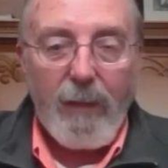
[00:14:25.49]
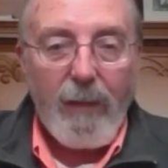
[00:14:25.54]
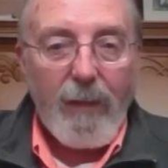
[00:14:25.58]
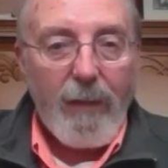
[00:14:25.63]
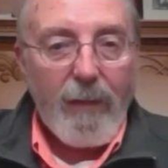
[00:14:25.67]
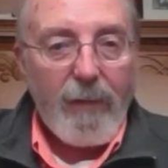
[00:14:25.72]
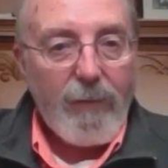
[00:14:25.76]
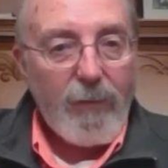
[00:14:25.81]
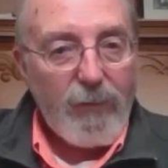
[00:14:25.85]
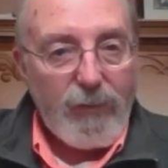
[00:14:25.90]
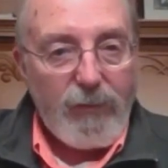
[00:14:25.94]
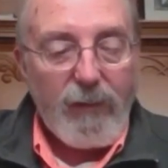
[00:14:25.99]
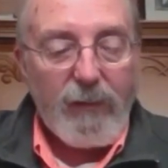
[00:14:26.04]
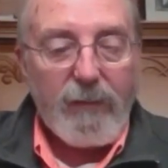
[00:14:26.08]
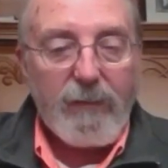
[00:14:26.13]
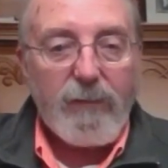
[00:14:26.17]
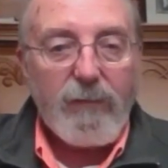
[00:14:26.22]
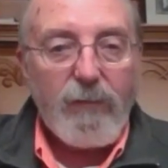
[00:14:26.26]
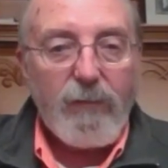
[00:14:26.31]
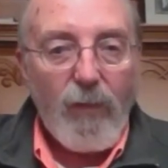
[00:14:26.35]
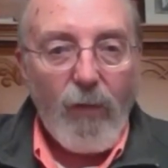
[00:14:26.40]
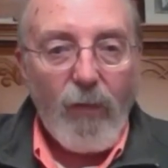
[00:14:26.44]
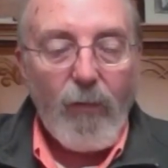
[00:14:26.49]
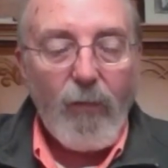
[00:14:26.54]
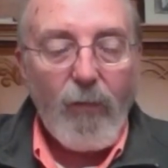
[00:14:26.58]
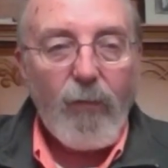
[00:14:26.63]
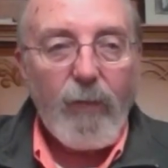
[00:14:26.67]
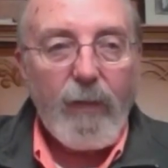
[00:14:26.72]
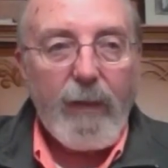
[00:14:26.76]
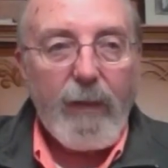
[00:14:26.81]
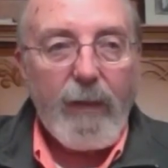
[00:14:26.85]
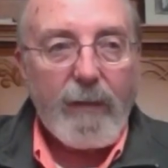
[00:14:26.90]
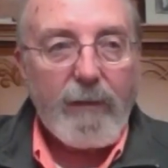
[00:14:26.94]
there's just
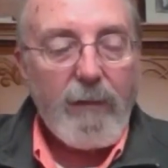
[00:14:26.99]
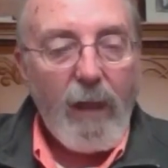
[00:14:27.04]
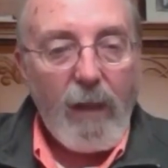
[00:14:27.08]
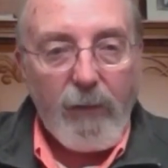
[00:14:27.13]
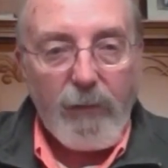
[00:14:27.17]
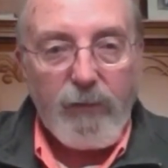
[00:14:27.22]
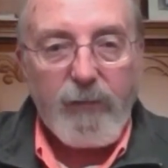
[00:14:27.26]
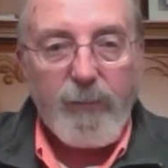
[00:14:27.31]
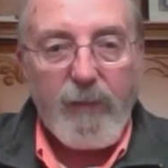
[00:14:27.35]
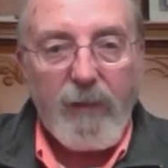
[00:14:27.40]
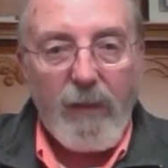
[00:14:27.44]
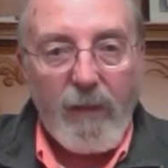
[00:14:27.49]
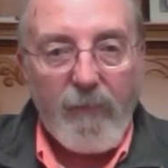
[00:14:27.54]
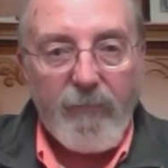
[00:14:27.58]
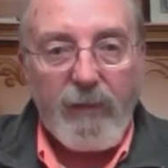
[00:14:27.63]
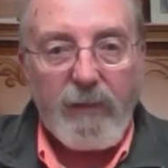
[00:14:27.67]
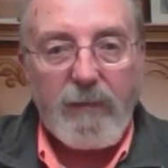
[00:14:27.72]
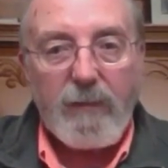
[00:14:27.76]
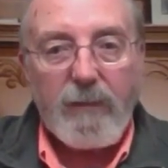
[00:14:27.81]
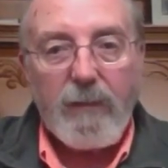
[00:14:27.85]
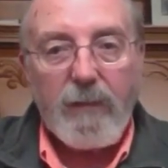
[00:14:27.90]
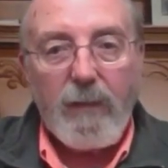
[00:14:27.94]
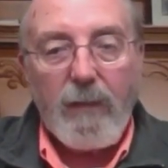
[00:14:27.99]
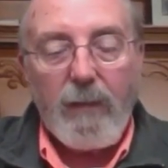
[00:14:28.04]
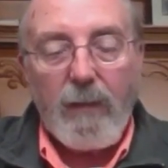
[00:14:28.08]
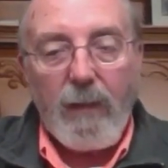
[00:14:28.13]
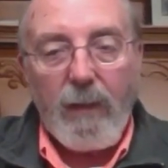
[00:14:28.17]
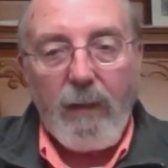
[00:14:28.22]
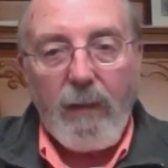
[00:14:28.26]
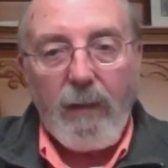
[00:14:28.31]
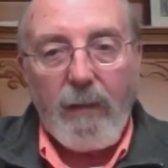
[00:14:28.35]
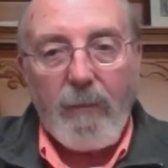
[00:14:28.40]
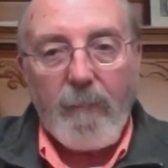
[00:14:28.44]
no acknowledgement of it
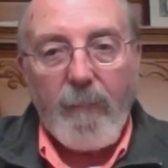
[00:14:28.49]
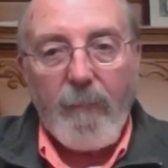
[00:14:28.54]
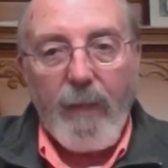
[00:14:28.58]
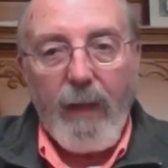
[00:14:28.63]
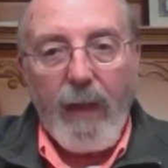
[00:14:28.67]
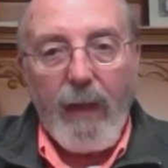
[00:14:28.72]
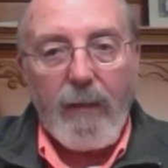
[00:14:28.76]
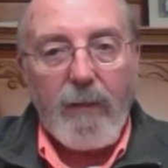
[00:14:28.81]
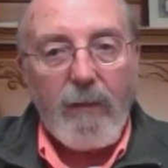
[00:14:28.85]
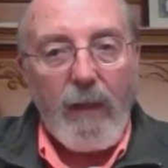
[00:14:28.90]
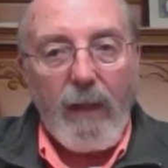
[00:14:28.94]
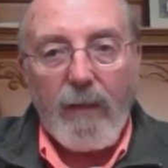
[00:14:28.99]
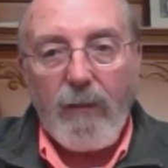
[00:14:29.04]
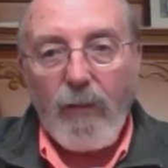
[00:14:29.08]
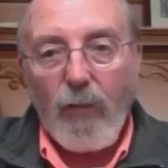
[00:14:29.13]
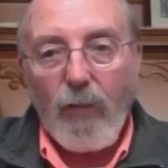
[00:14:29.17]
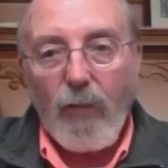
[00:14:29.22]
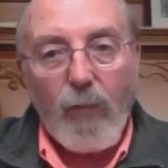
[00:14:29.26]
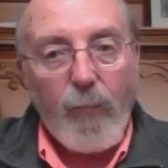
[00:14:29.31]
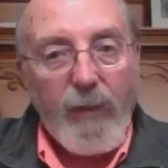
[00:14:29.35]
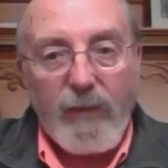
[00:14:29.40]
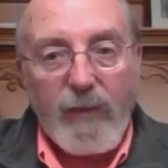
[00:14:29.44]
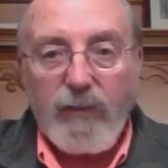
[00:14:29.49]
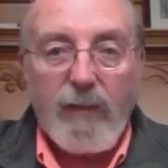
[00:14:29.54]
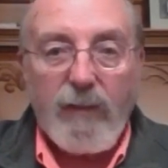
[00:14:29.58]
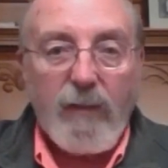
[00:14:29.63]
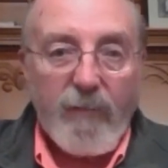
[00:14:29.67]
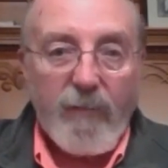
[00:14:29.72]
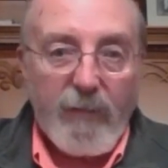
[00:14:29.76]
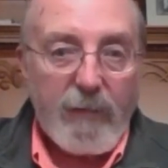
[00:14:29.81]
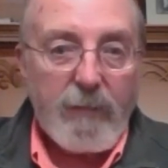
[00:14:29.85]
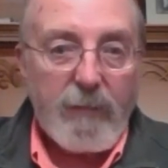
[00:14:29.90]
and no mention of it.